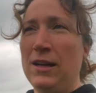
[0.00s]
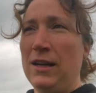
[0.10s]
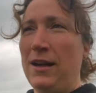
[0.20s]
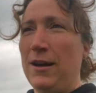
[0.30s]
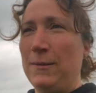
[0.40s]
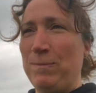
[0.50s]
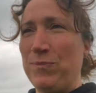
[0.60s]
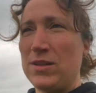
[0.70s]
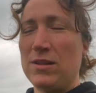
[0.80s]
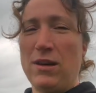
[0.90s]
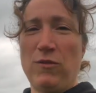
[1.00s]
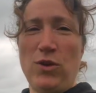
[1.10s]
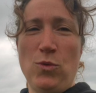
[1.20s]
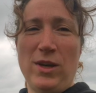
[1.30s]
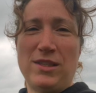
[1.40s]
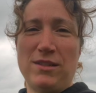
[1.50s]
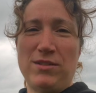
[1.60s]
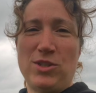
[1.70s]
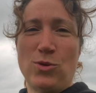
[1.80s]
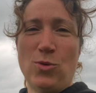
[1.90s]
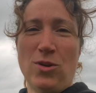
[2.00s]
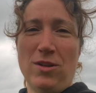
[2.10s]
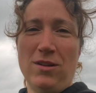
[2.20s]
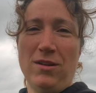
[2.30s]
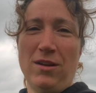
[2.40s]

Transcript: um, a few weeks of school